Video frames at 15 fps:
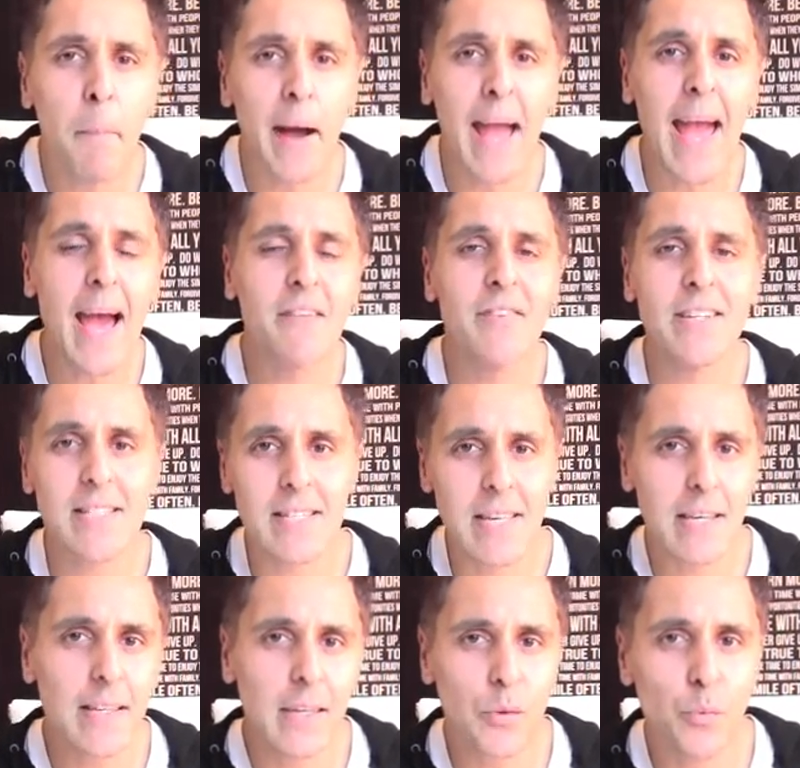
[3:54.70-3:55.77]
by having
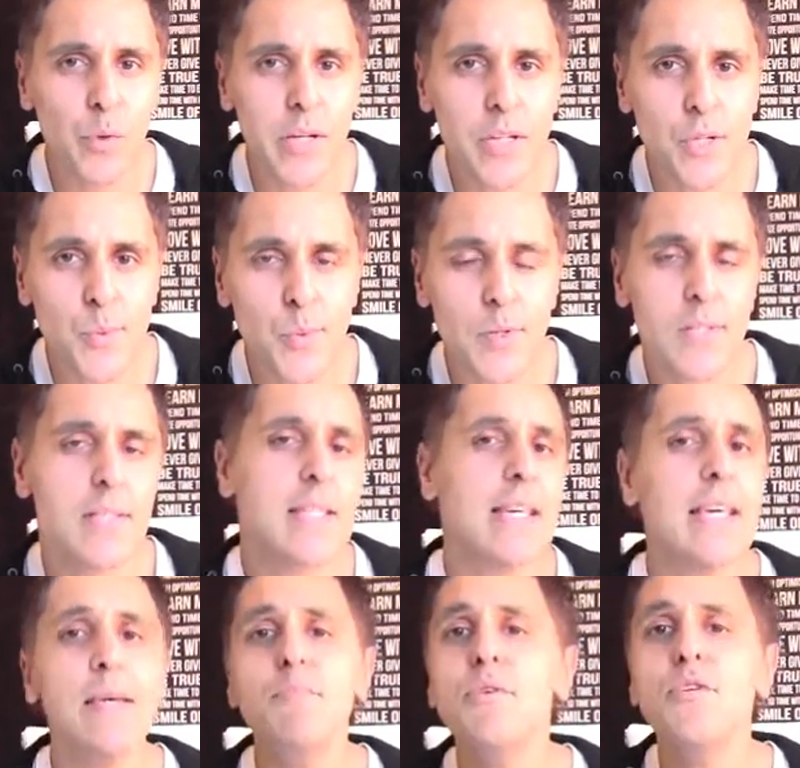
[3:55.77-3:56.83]
daily rituals that
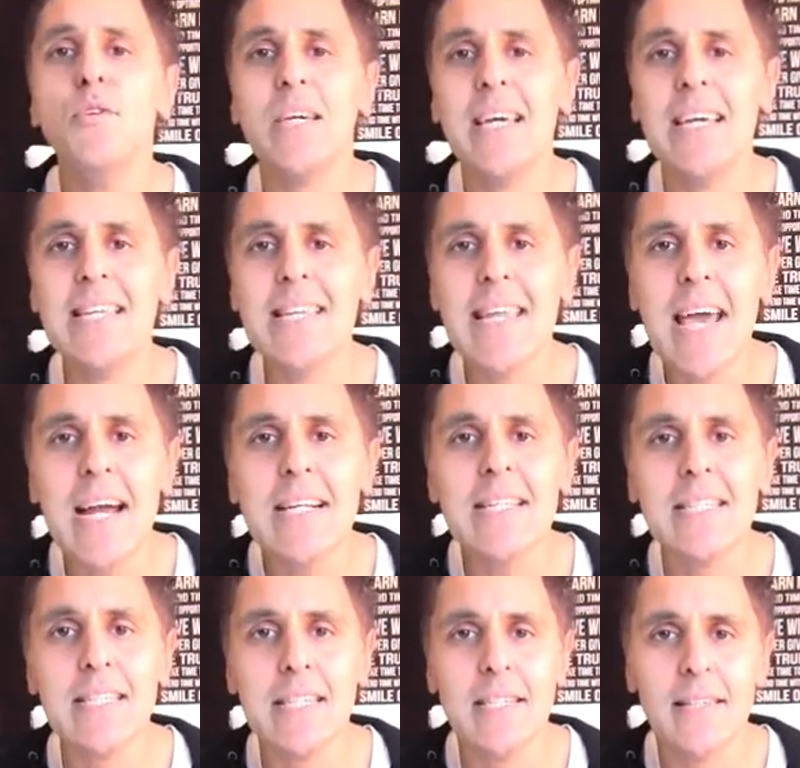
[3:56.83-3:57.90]
keep you
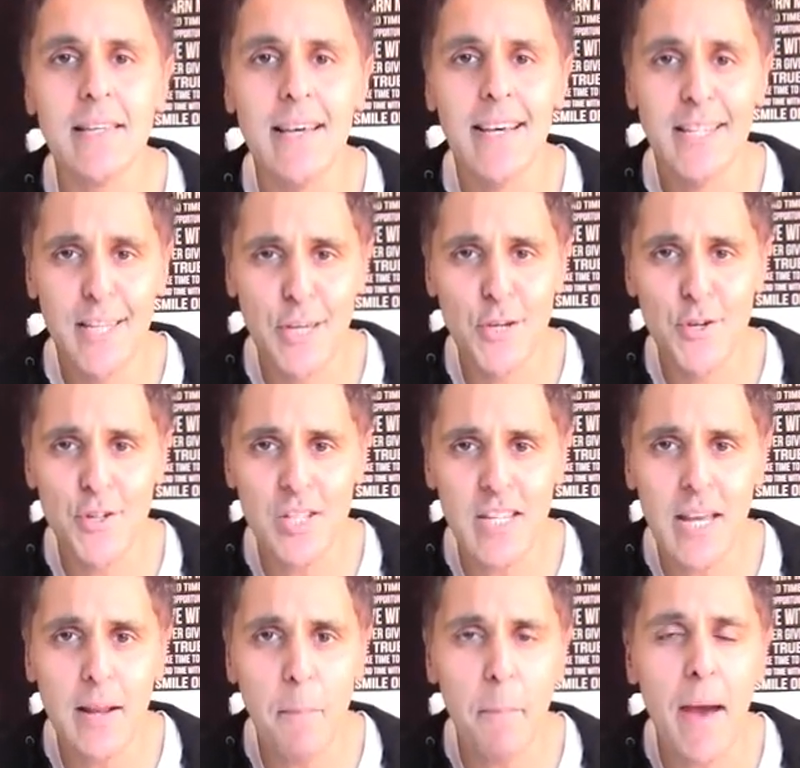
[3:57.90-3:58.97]
connected to your
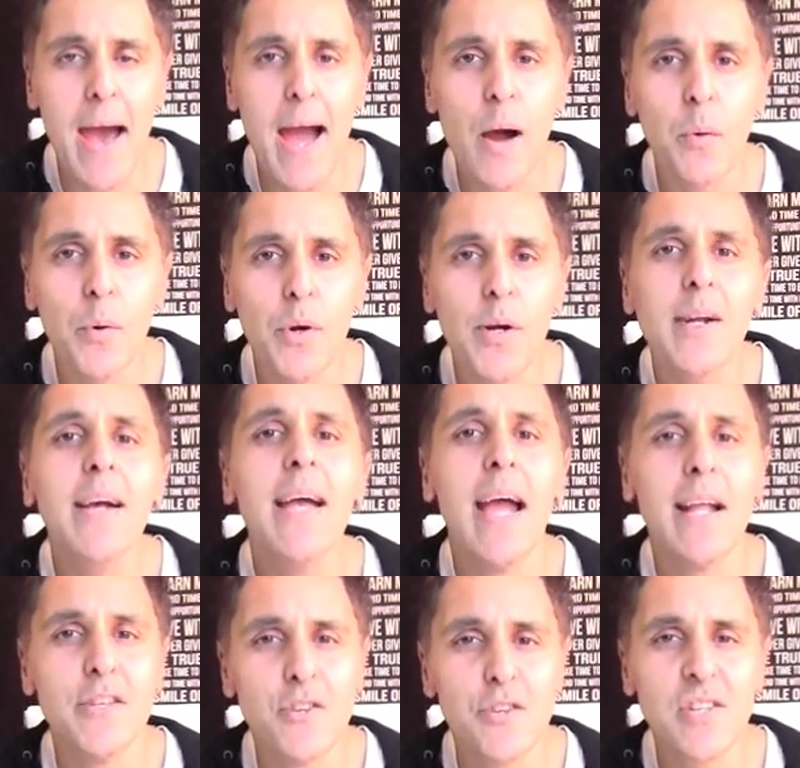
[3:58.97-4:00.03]
state of power
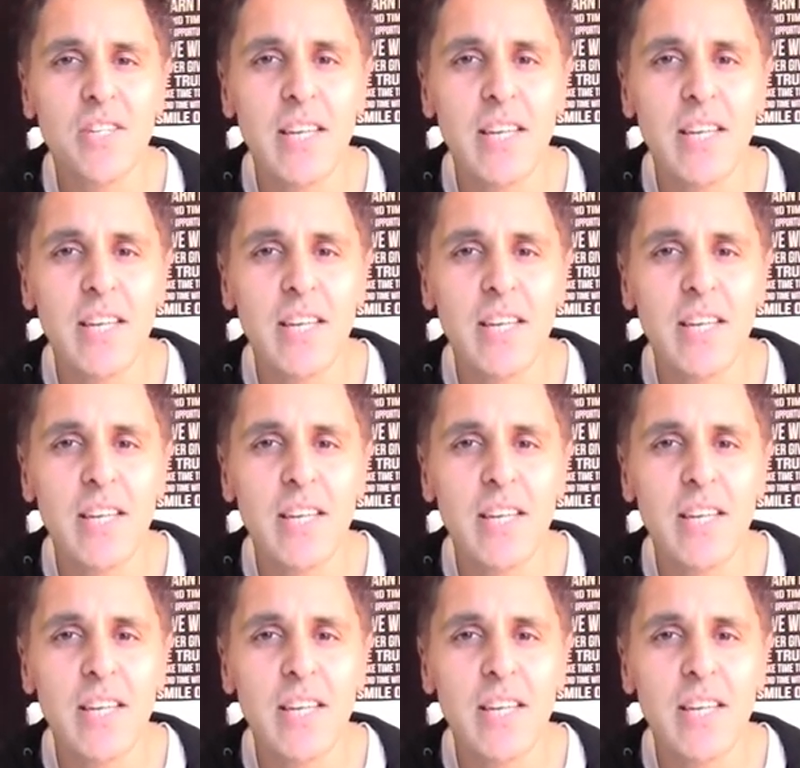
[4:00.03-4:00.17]
and your